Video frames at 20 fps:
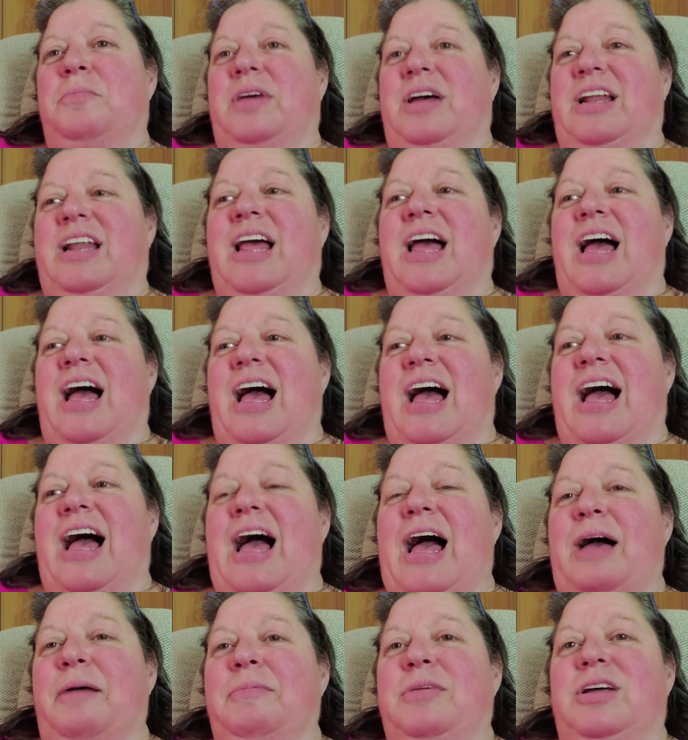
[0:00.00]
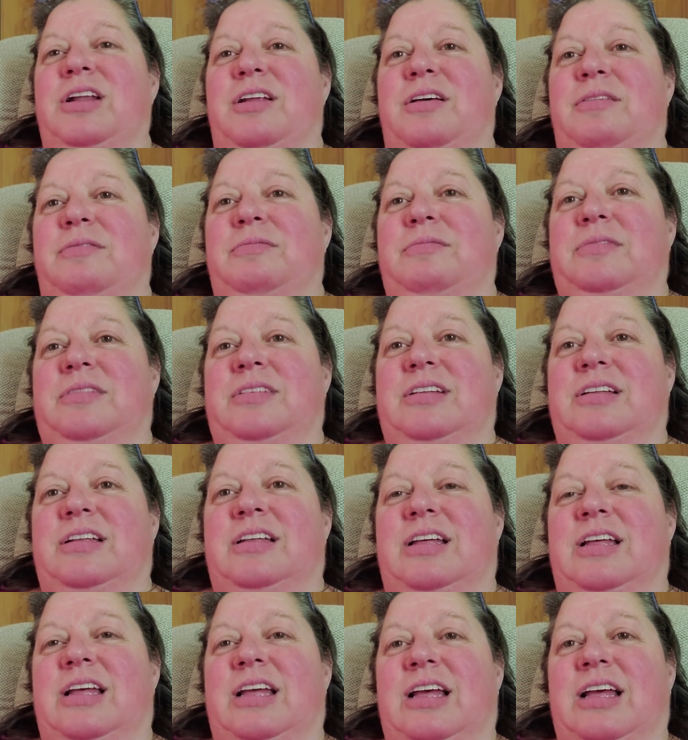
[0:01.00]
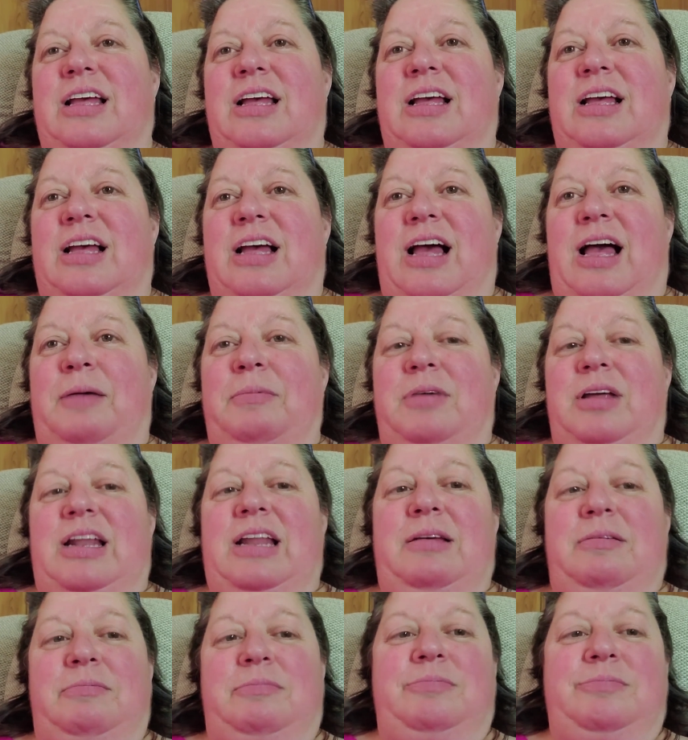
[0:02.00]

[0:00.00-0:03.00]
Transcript: but I'm gonna I'm gonna